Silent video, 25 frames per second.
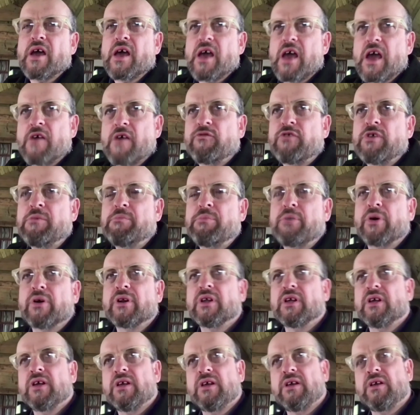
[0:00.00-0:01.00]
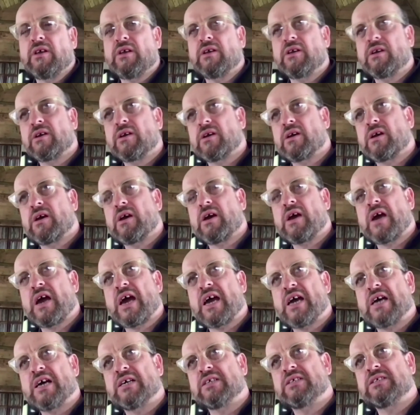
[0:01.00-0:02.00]
everybody
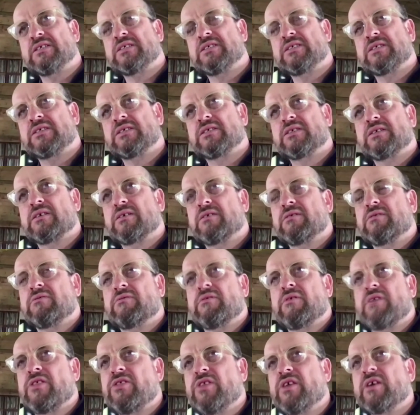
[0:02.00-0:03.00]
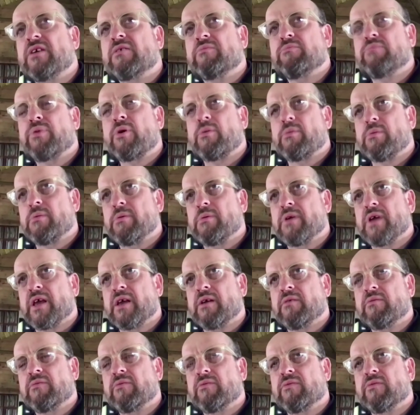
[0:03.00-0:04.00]
has, I think
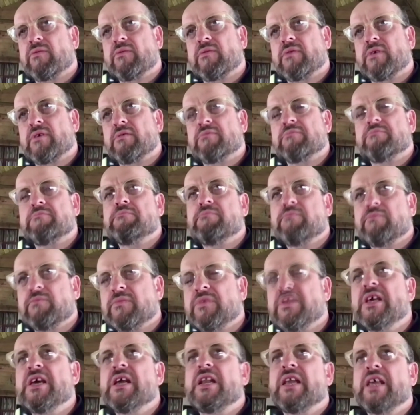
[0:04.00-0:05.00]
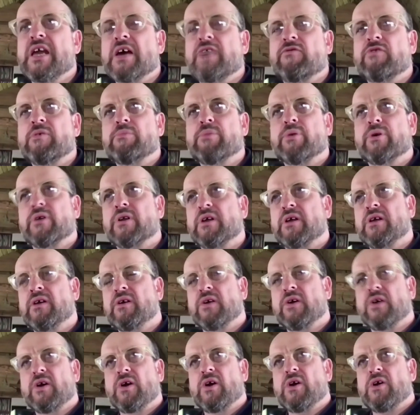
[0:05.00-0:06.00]
probably nearly everybody
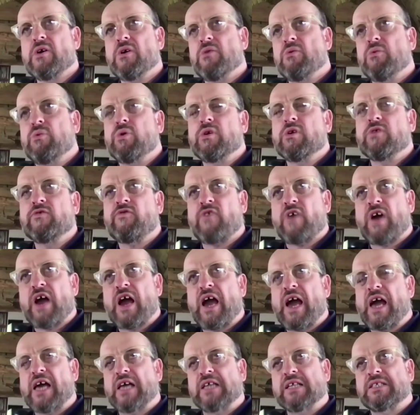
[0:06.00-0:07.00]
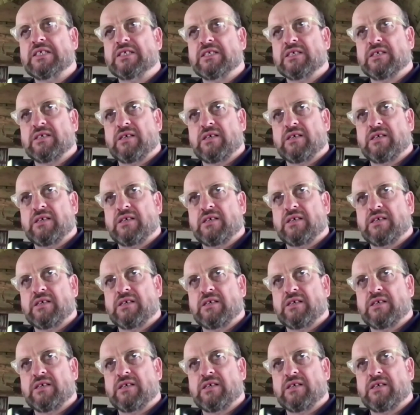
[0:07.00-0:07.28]
will have had